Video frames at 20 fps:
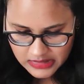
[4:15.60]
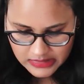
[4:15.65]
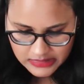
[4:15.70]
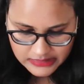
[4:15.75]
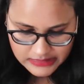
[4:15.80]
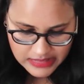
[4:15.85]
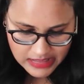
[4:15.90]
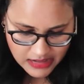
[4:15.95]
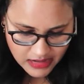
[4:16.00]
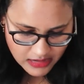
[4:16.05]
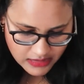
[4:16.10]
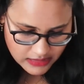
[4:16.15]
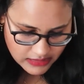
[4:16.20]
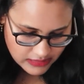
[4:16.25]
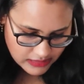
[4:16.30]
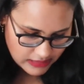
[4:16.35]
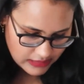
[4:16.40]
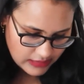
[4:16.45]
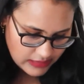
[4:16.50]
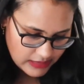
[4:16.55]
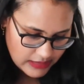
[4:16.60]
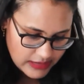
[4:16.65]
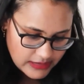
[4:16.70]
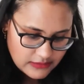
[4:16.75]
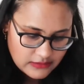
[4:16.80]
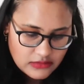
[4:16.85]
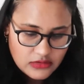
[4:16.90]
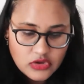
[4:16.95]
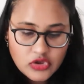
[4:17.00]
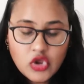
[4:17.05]
Yeah,
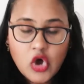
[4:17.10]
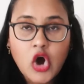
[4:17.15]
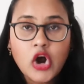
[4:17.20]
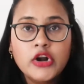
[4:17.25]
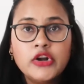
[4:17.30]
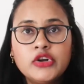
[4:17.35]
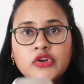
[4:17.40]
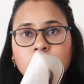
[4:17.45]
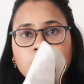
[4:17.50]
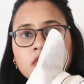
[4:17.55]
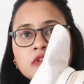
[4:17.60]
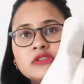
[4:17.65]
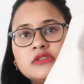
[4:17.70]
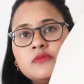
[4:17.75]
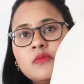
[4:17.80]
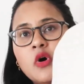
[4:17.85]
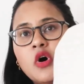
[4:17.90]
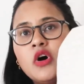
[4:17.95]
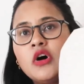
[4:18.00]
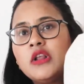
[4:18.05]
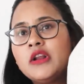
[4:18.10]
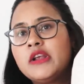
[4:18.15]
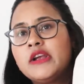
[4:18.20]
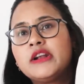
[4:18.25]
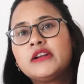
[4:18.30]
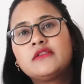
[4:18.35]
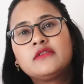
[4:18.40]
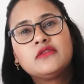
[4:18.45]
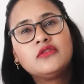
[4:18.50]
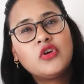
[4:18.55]
it's not too small,
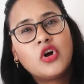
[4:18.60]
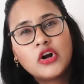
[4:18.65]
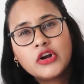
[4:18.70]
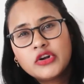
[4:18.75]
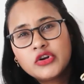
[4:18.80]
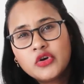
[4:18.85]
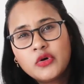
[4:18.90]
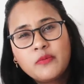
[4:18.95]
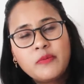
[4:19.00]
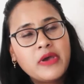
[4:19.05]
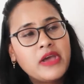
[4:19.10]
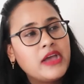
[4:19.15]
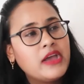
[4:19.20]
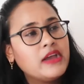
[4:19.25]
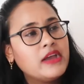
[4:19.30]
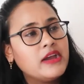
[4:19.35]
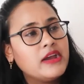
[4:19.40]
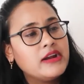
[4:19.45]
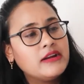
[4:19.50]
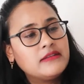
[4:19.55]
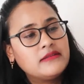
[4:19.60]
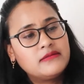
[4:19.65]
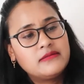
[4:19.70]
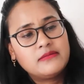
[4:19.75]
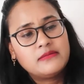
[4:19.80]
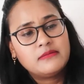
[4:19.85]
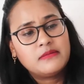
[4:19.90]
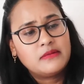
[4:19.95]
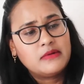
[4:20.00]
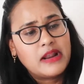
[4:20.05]
it's not too big, it's
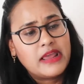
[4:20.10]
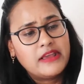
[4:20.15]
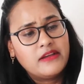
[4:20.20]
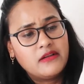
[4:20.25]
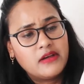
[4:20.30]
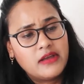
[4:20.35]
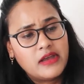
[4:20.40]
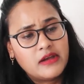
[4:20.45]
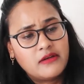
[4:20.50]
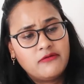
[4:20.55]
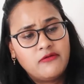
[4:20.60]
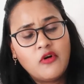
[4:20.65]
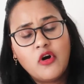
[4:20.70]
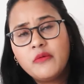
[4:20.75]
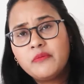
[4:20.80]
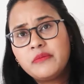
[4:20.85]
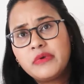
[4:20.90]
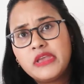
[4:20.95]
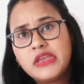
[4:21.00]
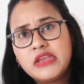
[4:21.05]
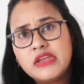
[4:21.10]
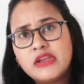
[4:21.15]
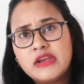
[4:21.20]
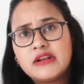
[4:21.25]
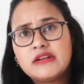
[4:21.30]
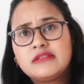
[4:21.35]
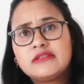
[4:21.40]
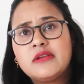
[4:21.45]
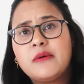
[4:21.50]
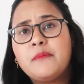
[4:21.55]
like, for me
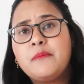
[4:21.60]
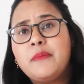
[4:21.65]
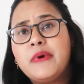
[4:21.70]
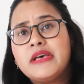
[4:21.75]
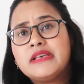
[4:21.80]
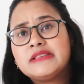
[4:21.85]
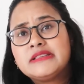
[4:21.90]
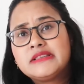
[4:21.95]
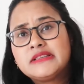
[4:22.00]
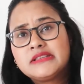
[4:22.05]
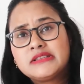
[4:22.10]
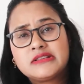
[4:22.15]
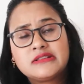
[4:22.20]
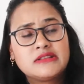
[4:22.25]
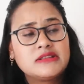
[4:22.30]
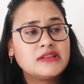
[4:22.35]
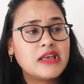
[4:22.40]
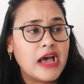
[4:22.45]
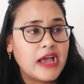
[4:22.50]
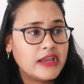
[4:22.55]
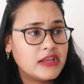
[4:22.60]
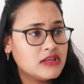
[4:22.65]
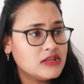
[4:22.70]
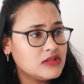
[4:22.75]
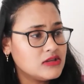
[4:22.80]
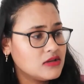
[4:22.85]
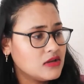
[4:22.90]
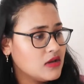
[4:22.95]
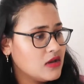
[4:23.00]
it's the best size.